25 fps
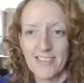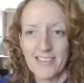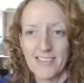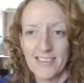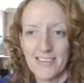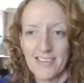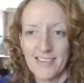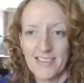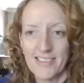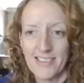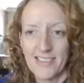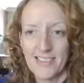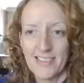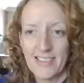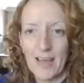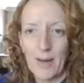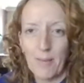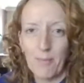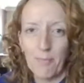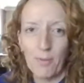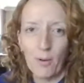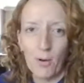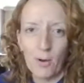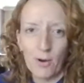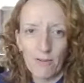of yours?
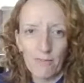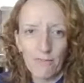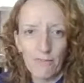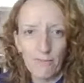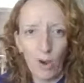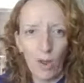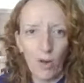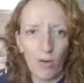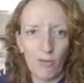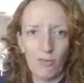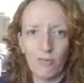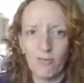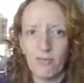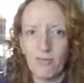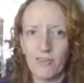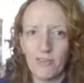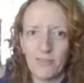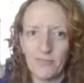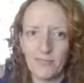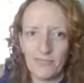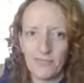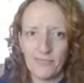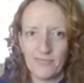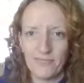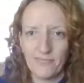
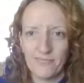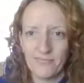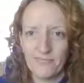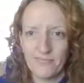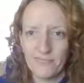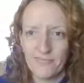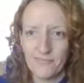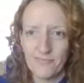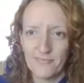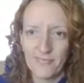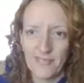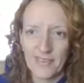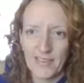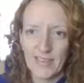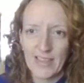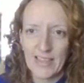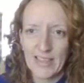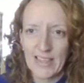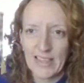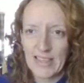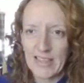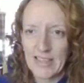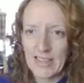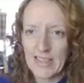That ball of fluff.